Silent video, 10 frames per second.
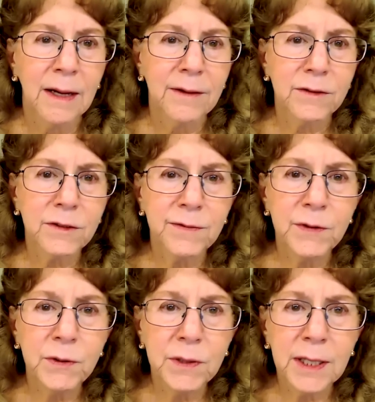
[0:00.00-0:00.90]
There's a
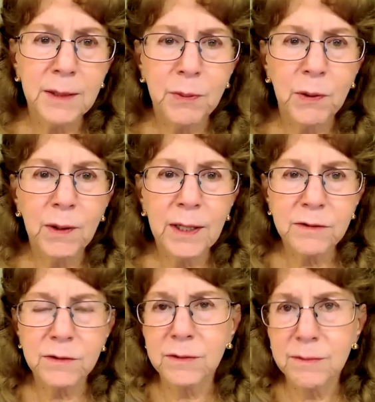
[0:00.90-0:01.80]
few key
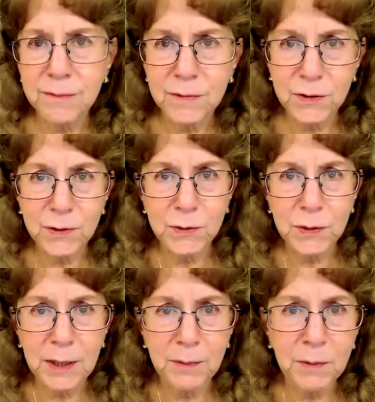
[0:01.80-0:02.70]
points
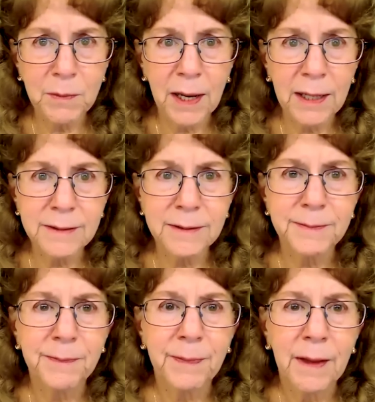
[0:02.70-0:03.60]
to keep in mind.
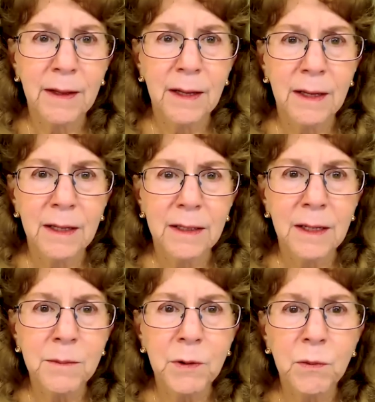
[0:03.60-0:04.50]

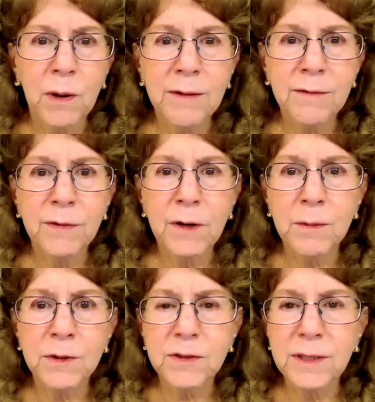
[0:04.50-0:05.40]
Number one, for
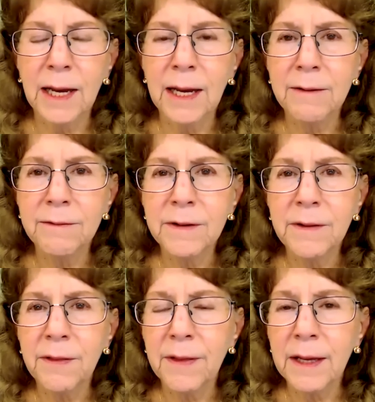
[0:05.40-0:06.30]
almost
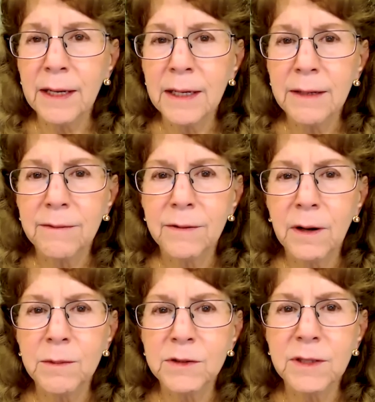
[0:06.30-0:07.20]
everything, for
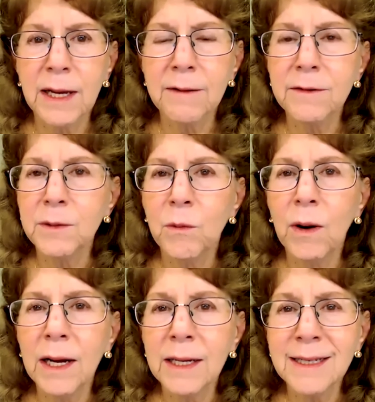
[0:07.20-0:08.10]
almost
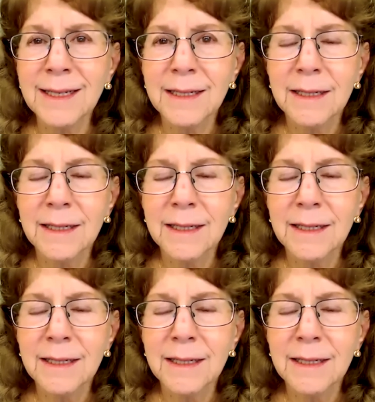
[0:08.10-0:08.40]
everyone,